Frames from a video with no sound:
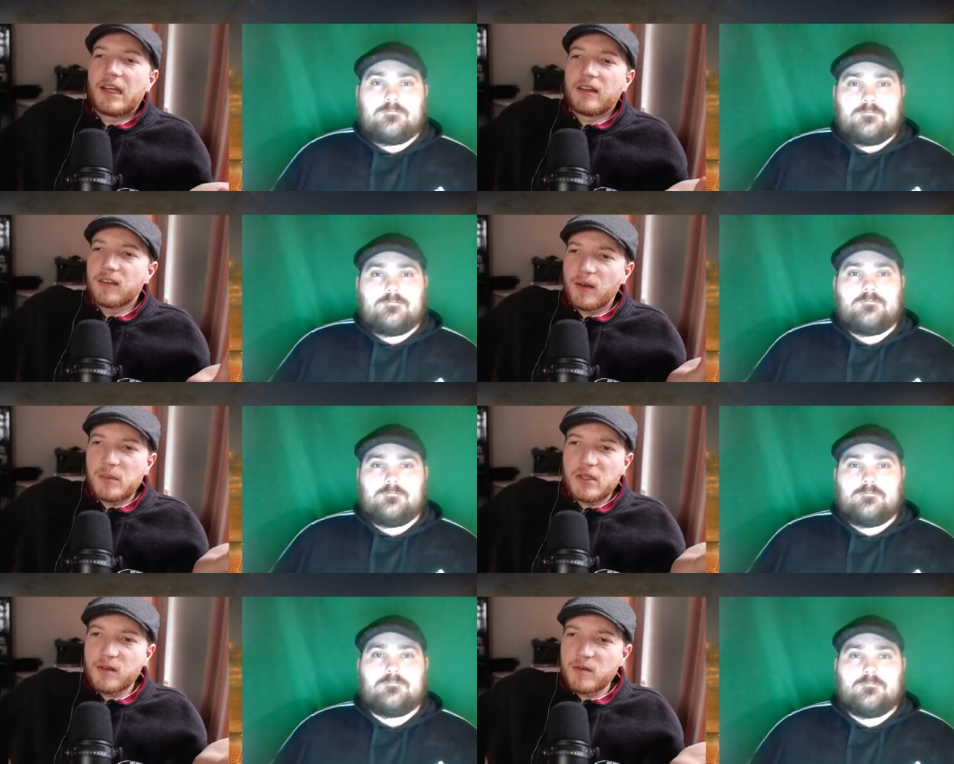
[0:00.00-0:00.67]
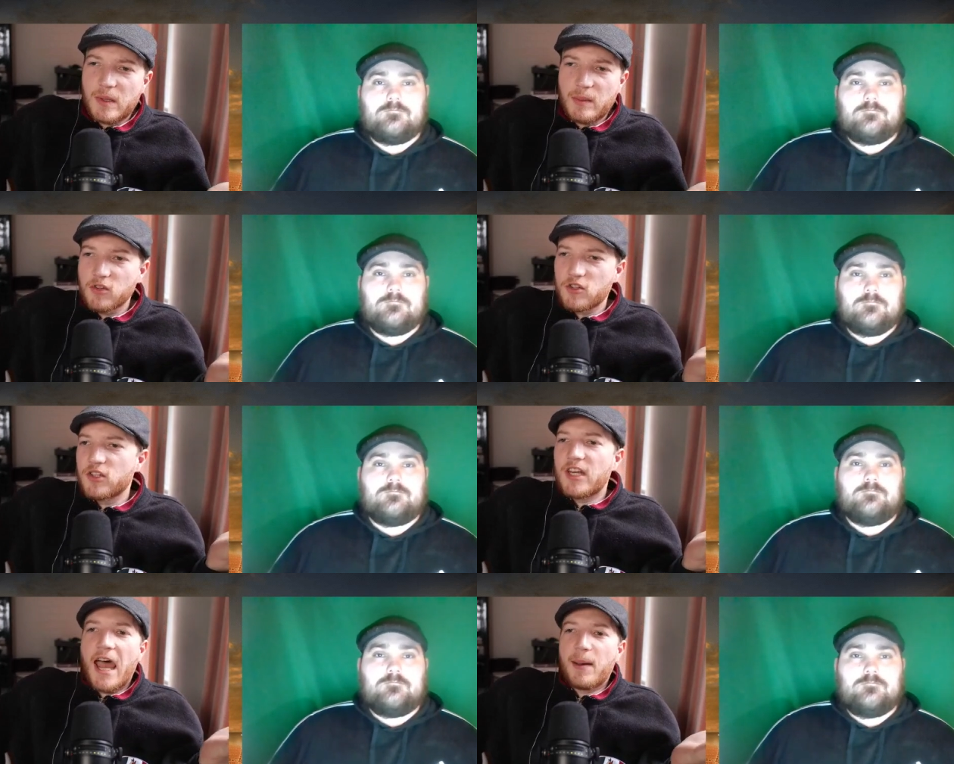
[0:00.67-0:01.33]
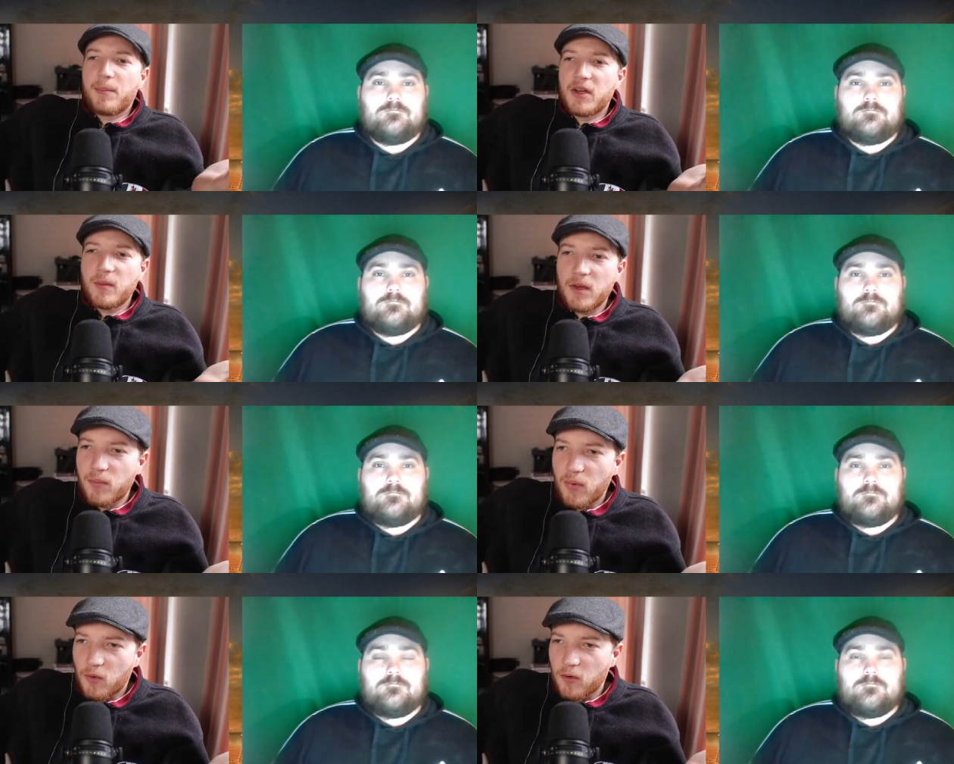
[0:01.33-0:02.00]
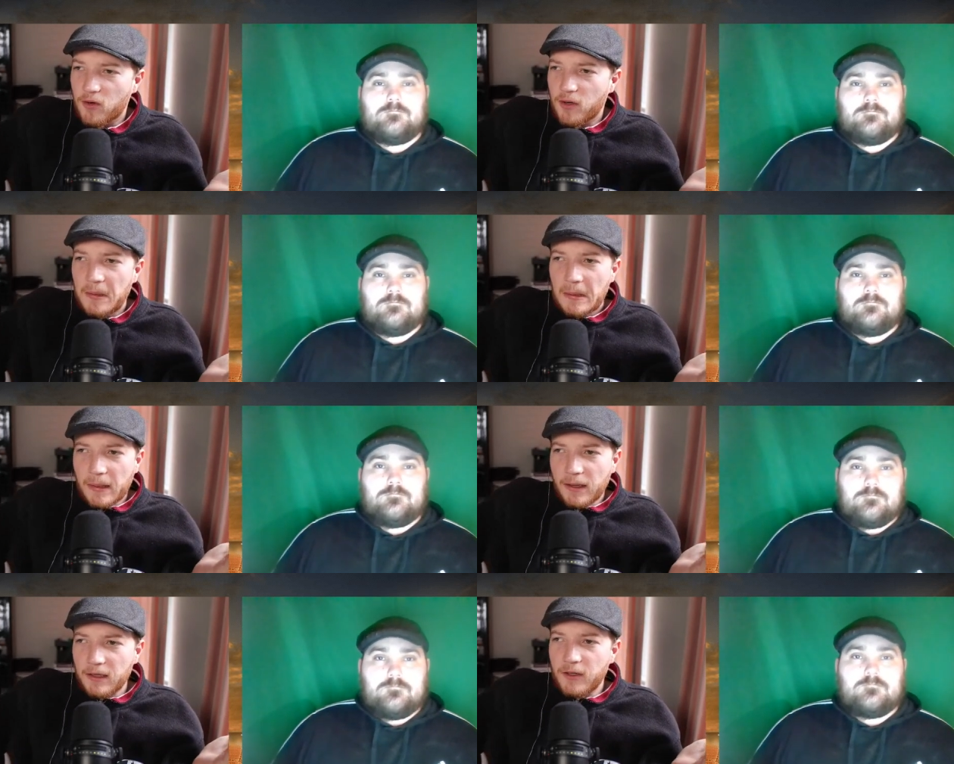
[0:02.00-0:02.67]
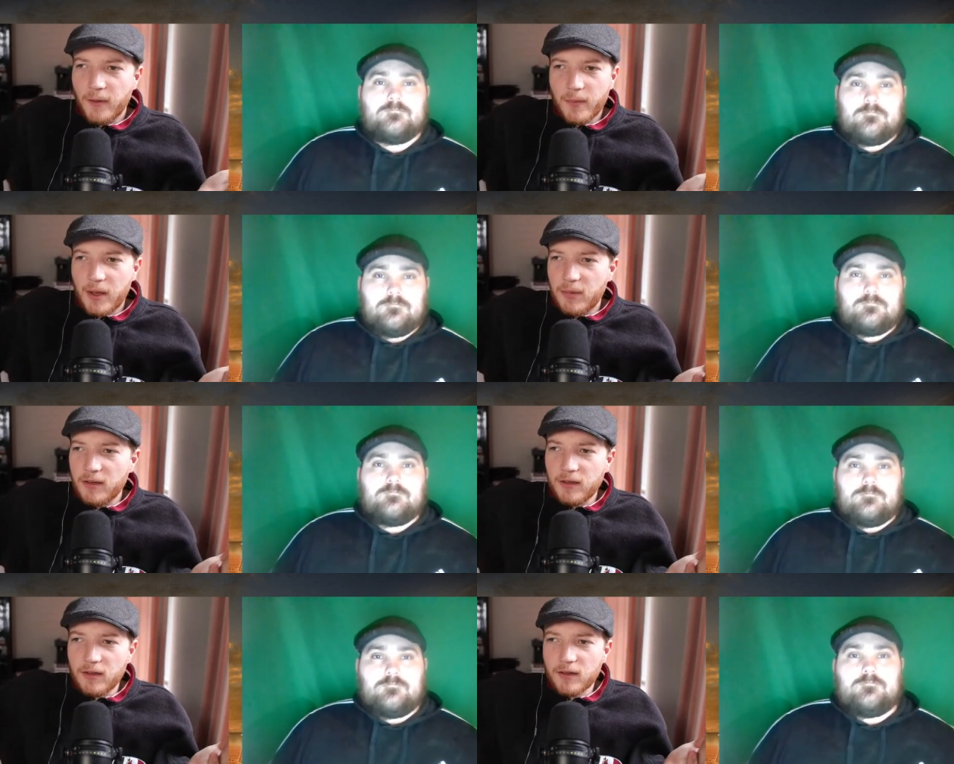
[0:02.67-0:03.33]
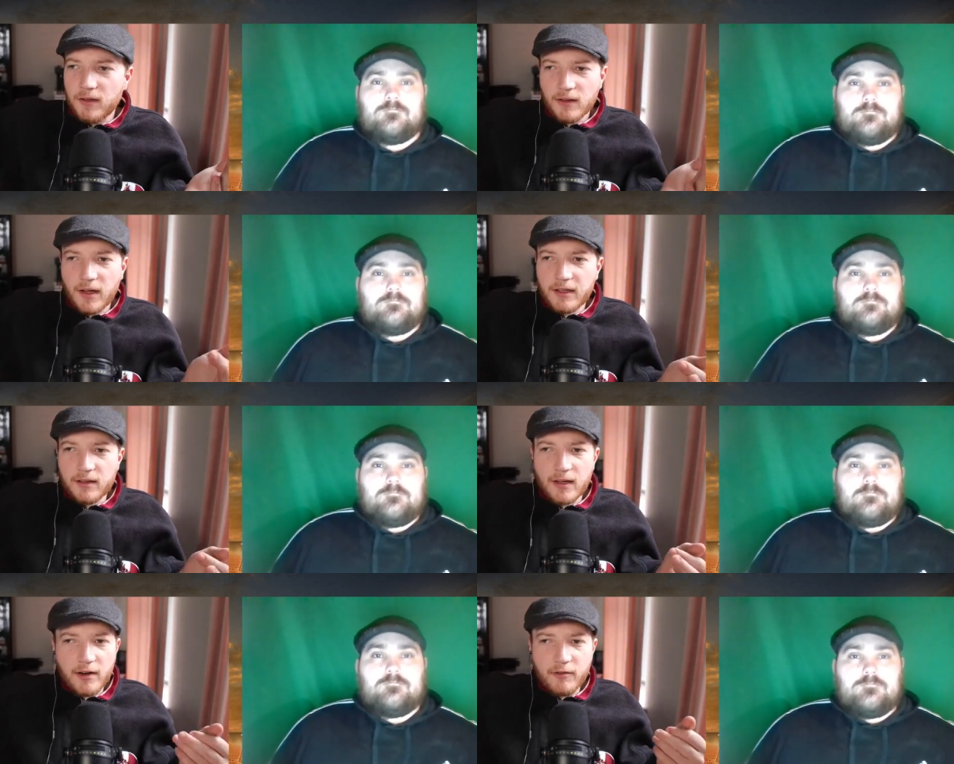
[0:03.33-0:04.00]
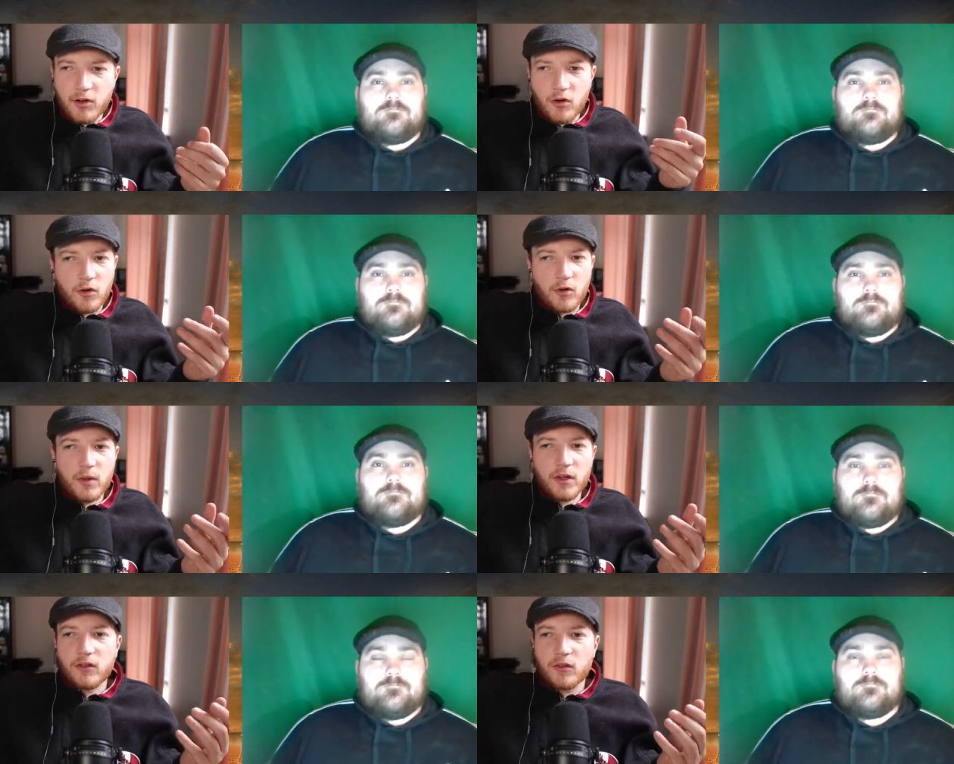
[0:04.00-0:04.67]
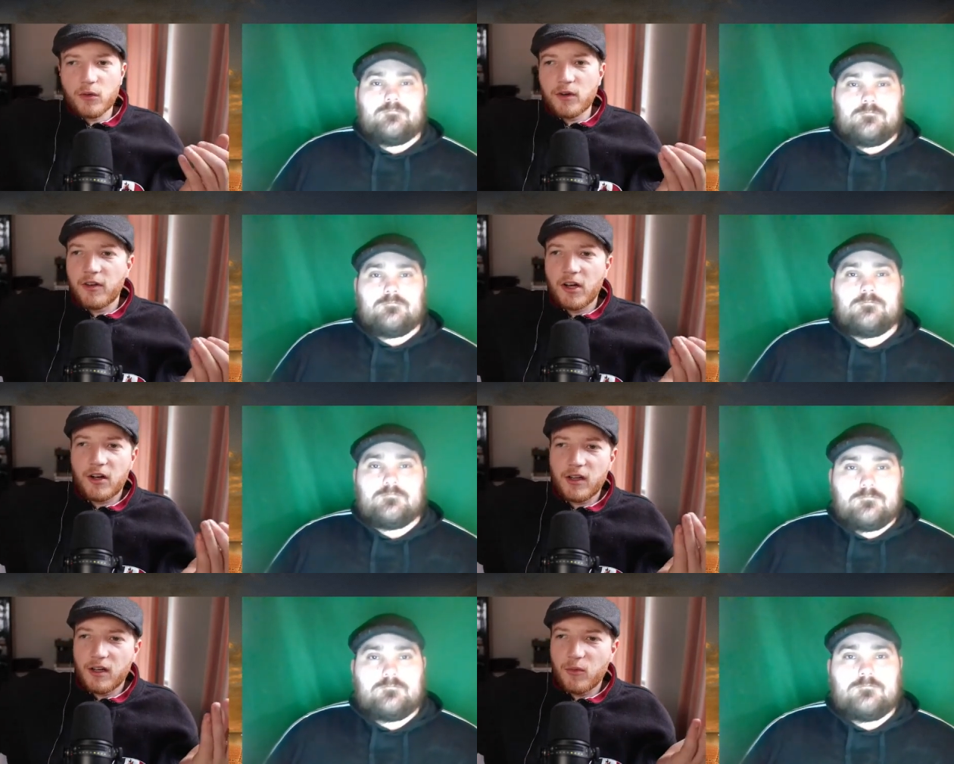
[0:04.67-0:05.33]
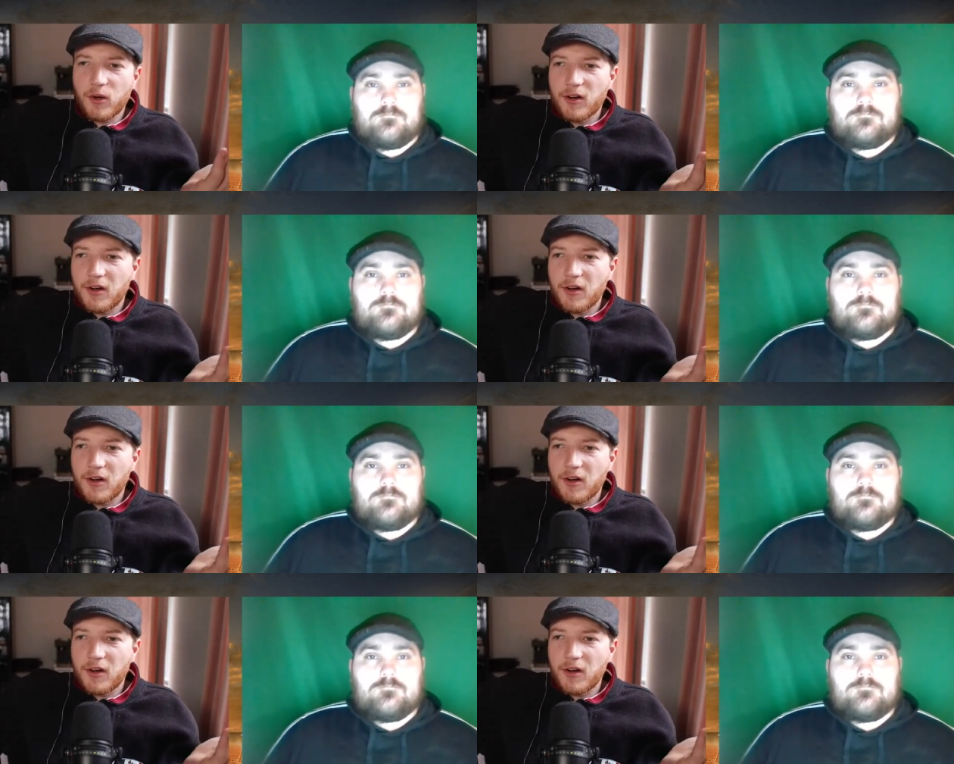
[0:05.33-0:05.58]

Speaker 1: And sometimes people just happen to be born, you know, maybe uh, like a kind of an urban sort of area where